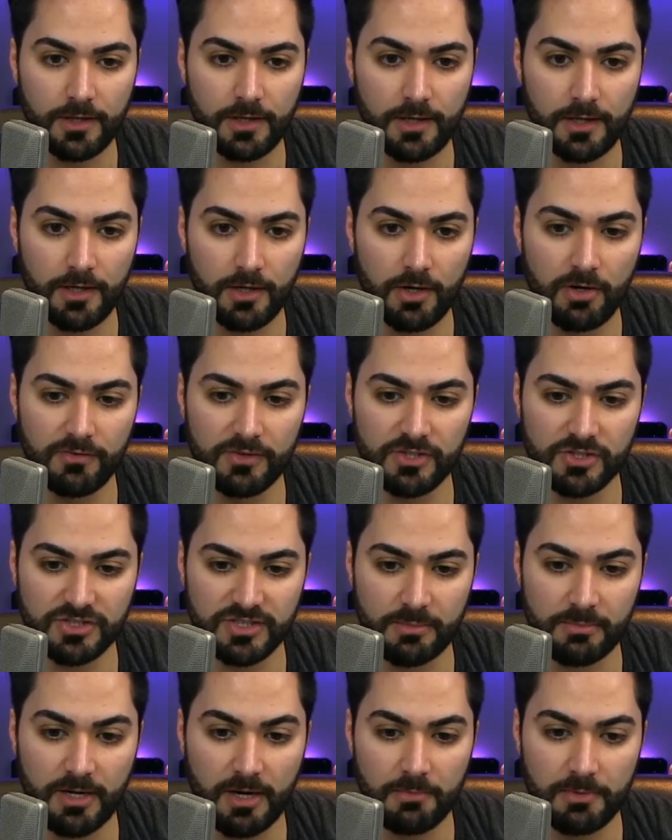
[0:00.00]
Over the
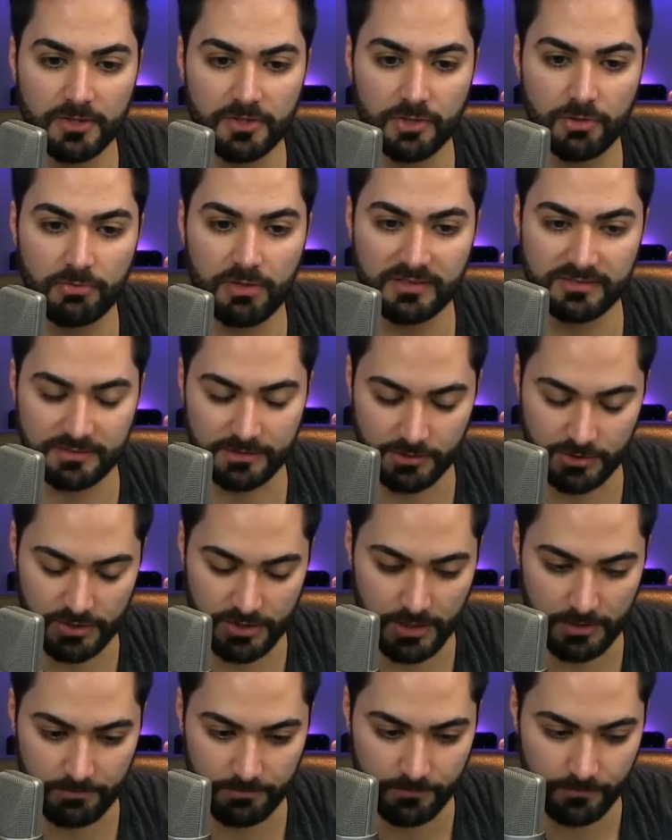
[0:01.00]
summer, I went to a wrestling
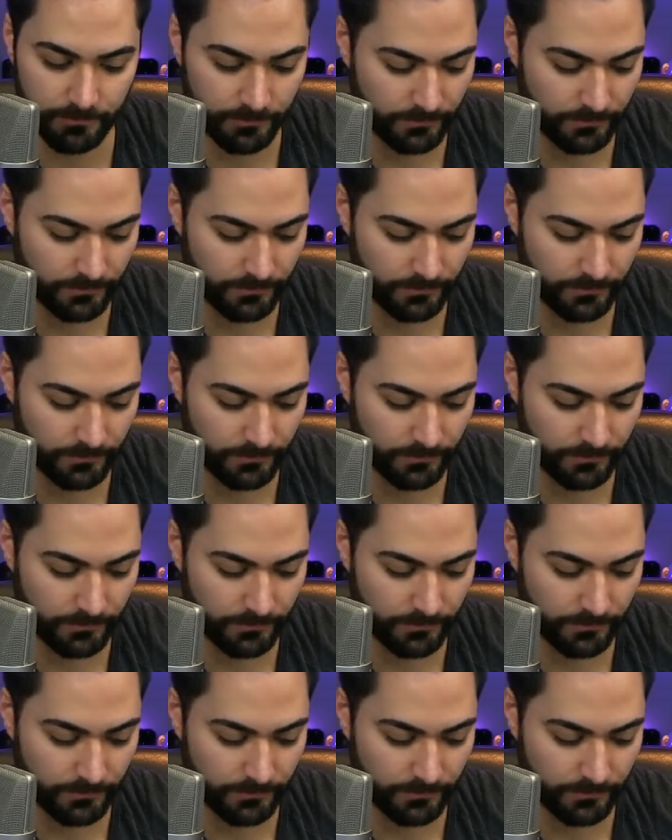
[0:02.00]
show